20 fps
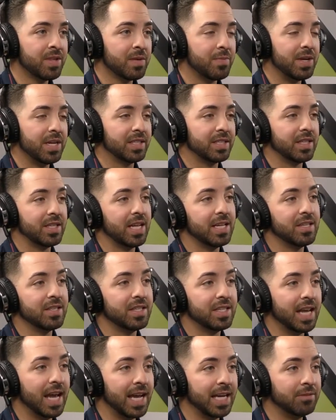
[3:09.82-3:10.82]
Because at the end of the
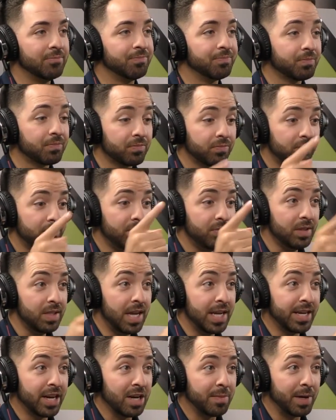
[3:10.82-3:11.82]
day,
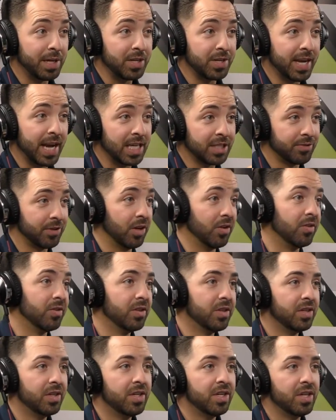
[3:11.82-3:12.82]
I care about your cash flow.
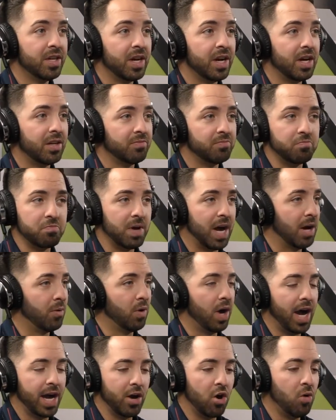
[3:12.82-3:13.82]

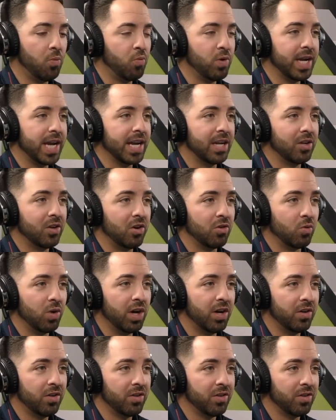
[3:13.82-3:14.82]
I hope we get along well.